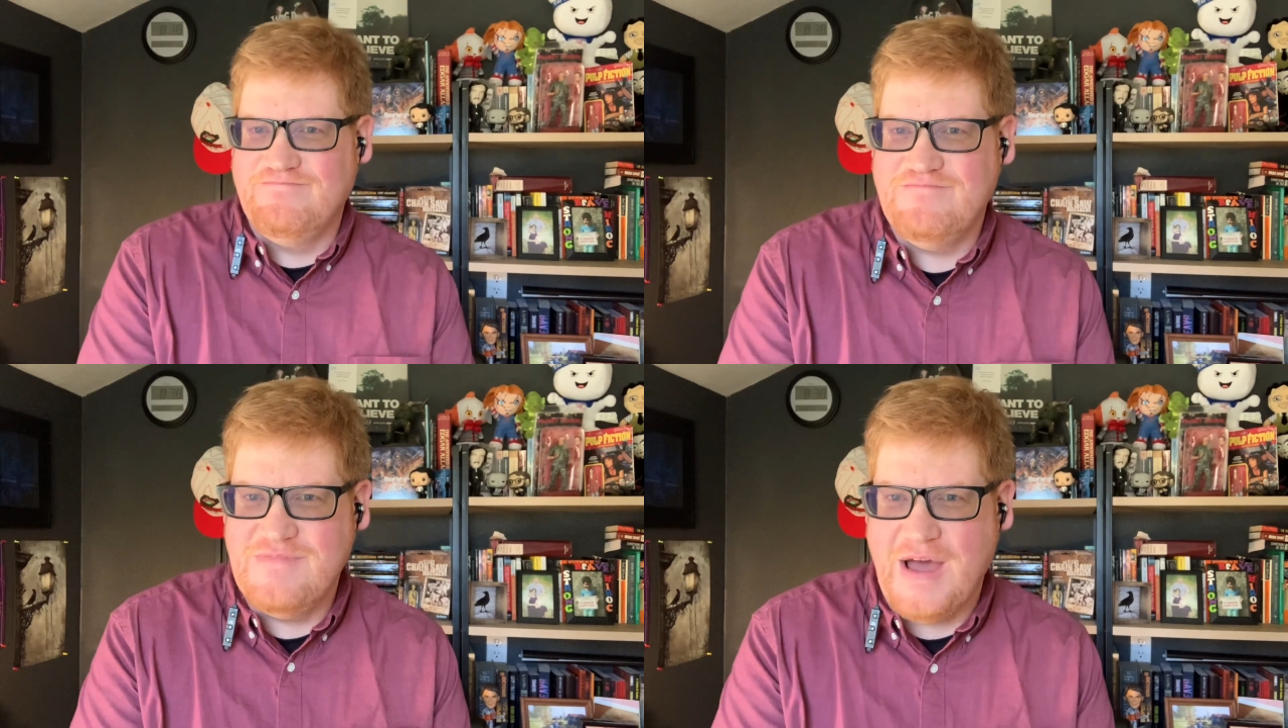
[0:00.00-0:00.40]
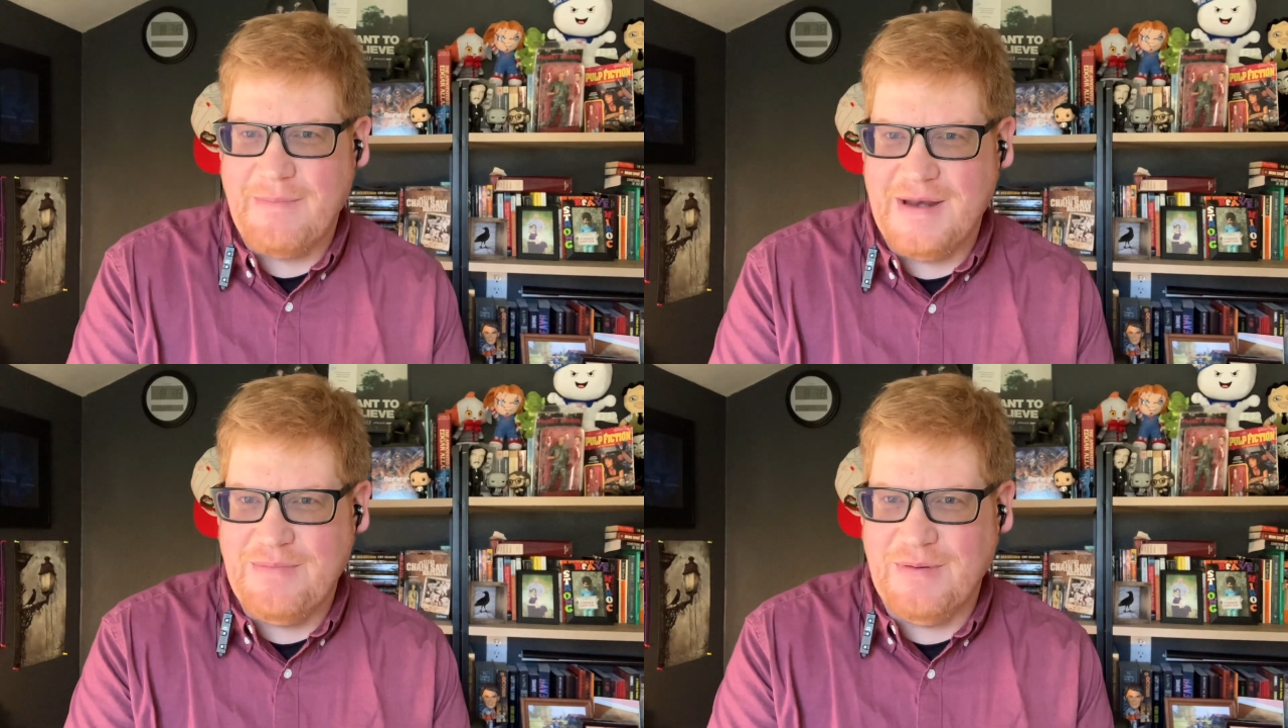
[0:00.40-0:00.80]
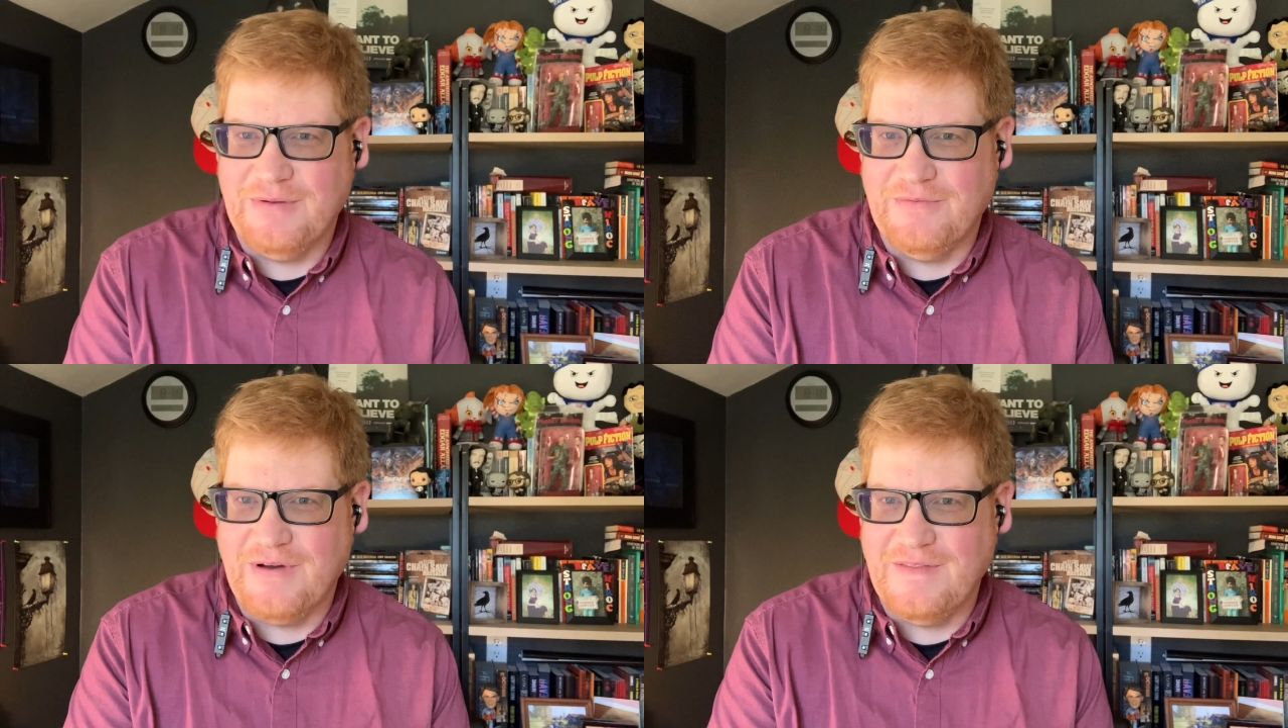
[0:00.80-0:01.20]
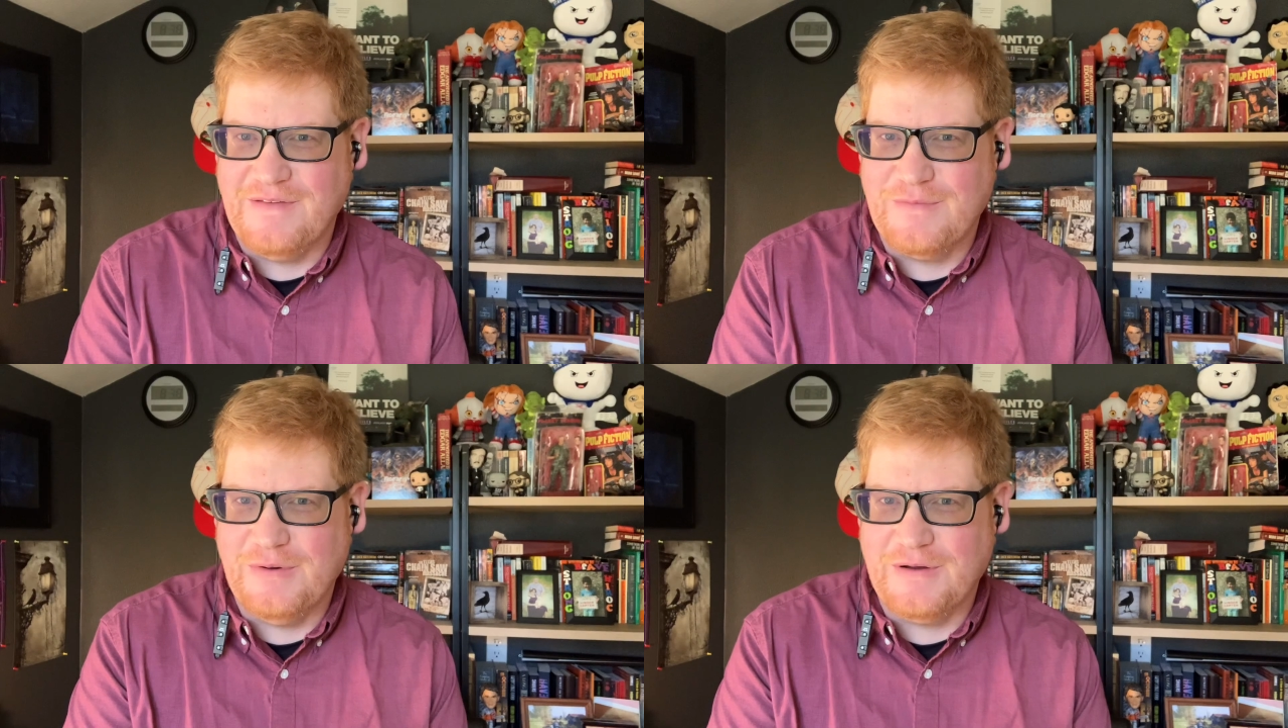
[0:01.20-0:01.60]
Not many people have read
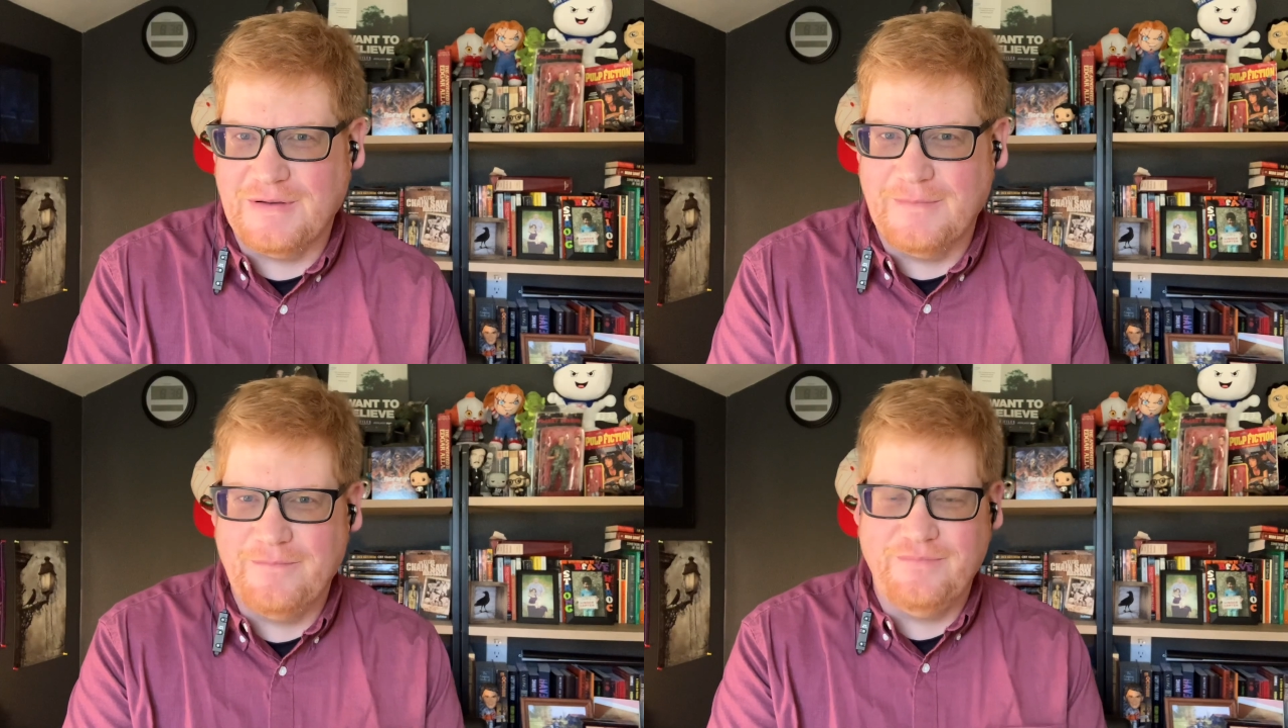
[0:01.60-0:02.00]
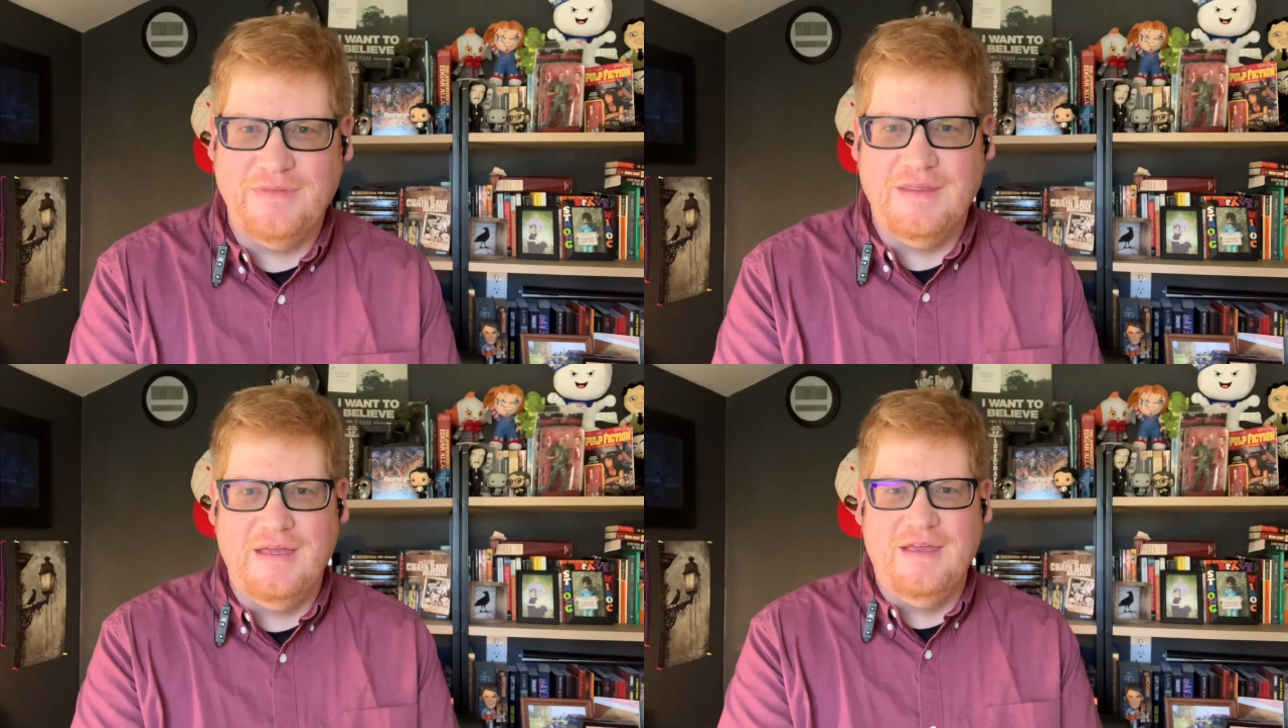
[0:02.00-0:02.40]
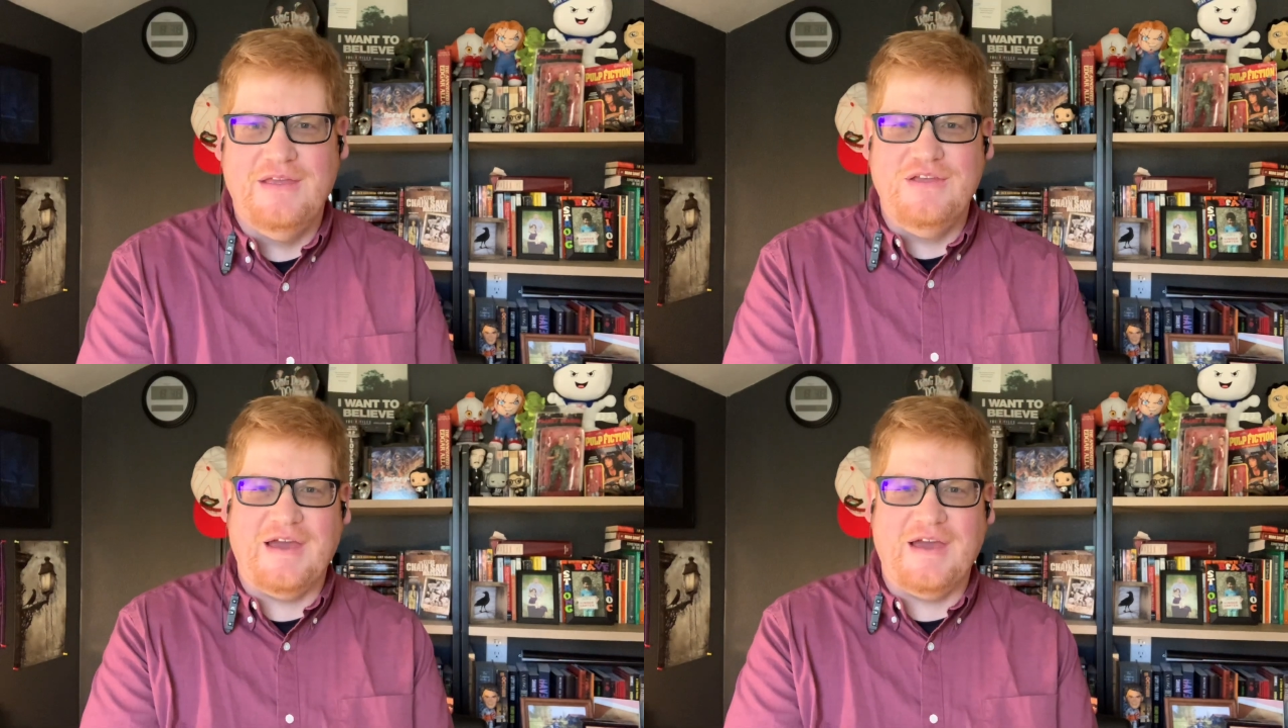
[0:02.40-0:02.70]
this book. You